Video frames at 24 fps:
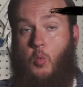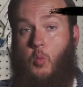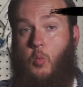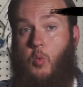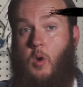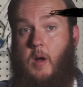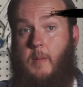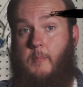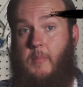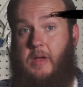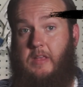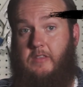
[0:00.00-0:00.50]

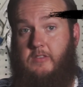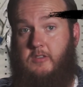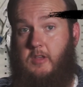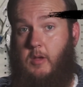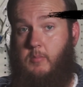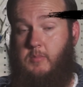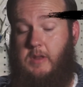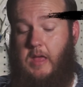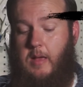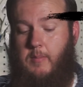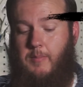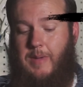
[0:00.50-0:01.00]
what my
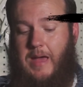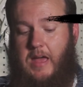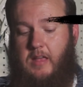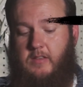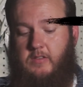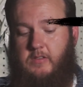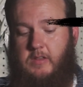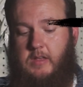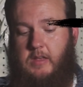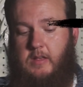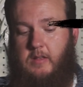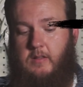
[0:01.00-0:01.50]
subnet
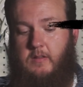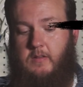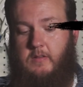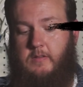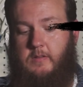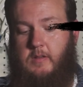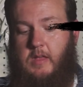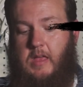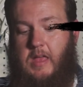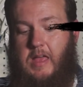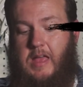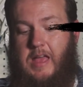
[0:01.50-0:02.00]
mask
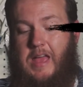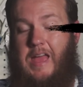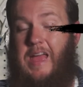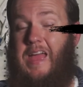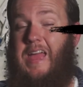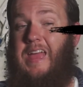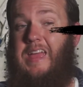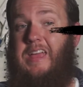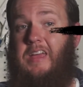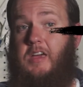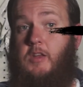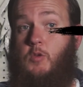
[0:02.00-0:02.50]
is,
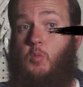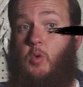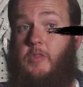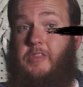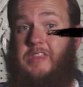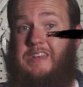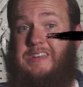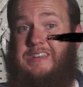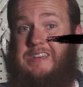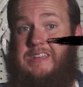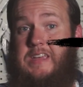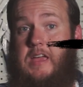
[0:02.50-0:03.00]
and what
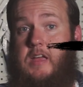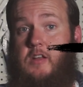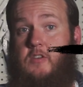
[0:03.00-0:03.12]
the D